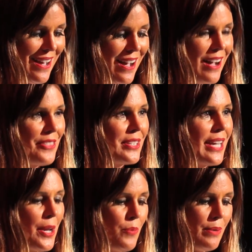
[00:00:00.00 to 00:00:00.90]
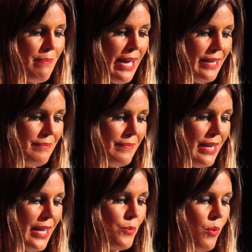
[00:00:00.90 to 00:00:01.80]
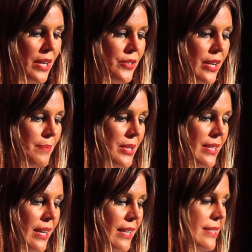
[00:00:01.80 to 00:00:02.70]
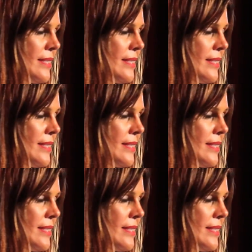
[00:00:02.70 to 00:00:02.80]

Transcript: On the night we met, I'd wandered up to the yacht's